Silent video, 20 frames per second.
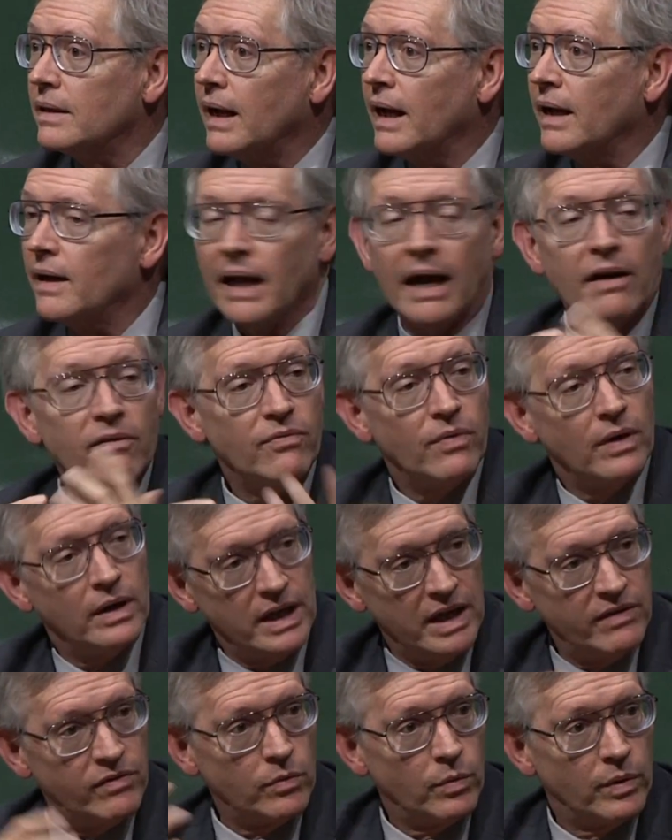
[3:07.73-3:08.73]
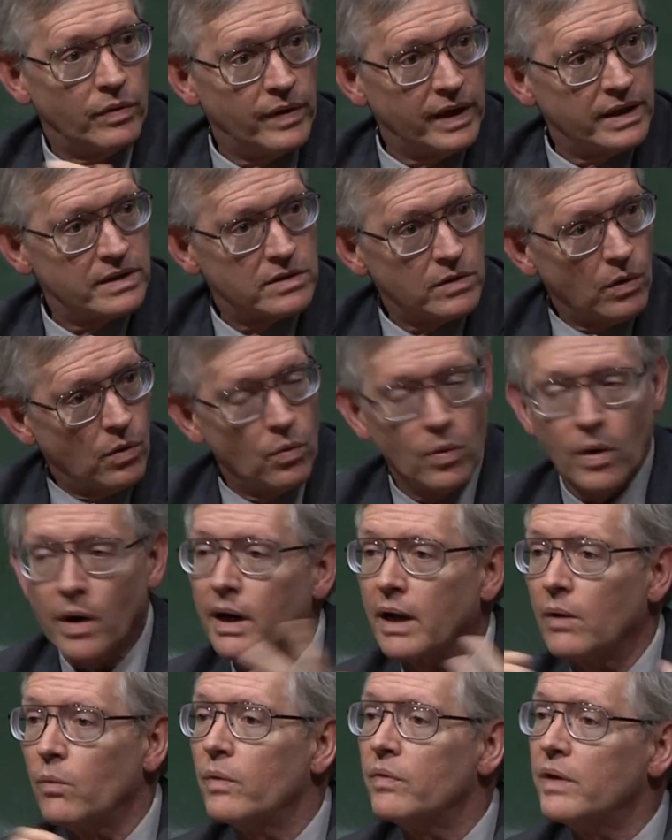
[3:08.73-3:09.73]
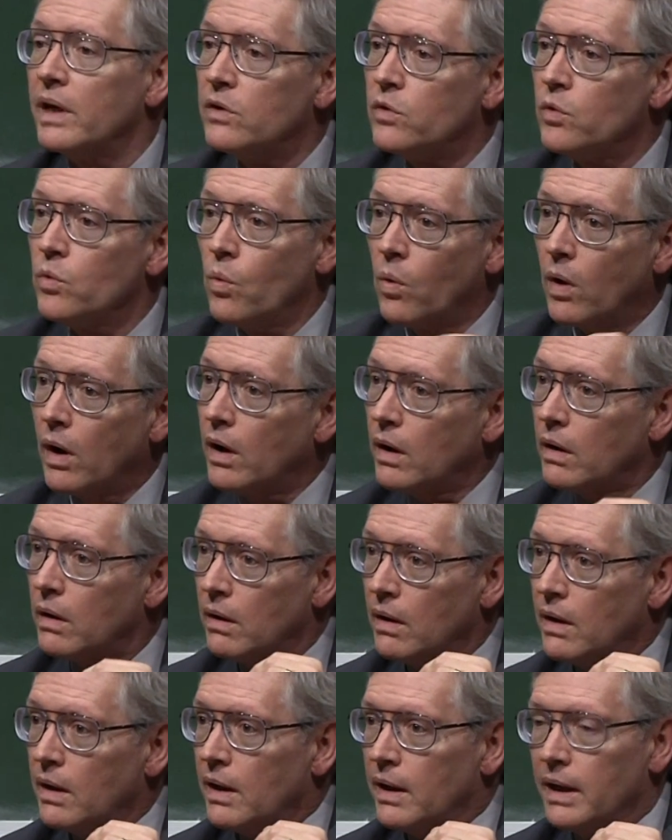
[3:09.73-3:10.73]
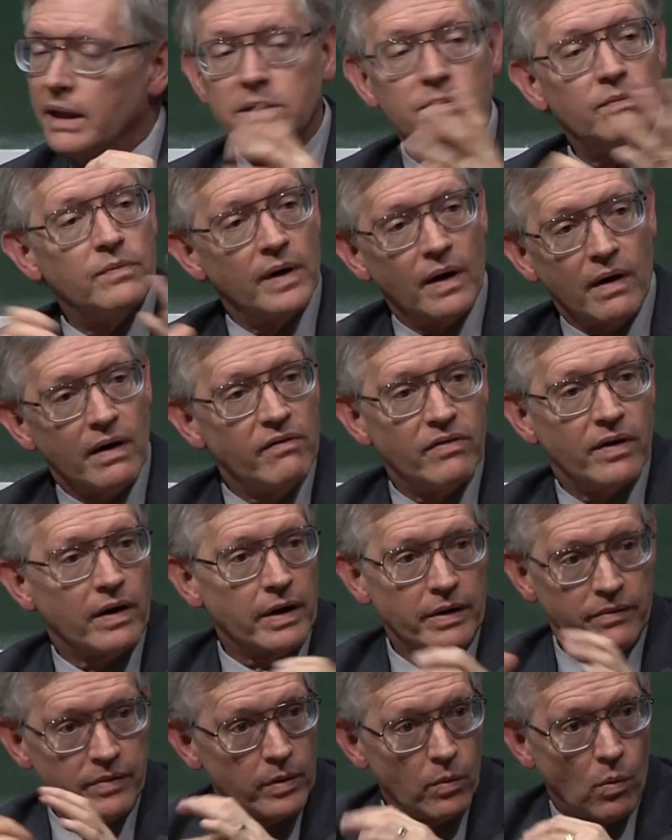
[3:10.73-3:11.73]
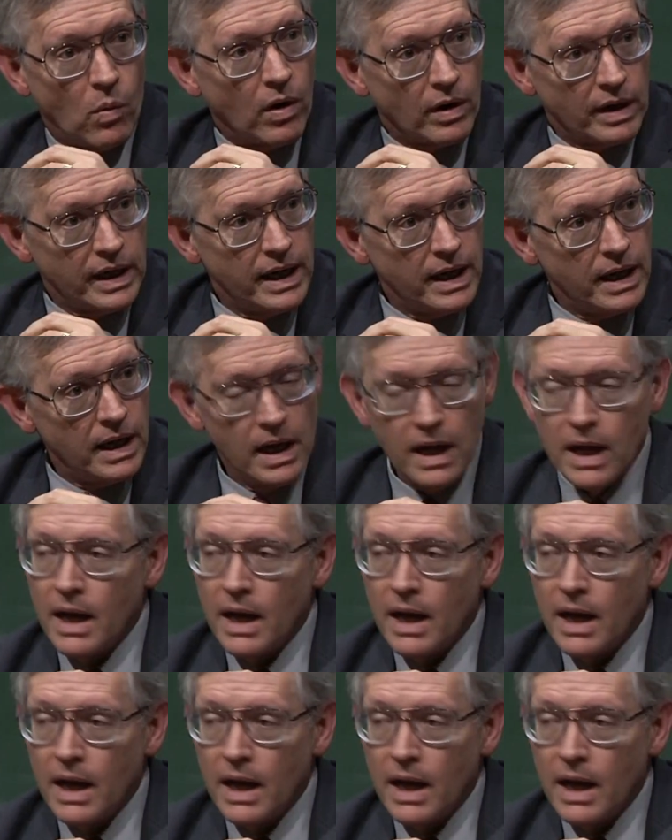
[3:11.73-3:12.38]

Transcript: and have fun even when things don't work and when they do work. It's very, very rewarding.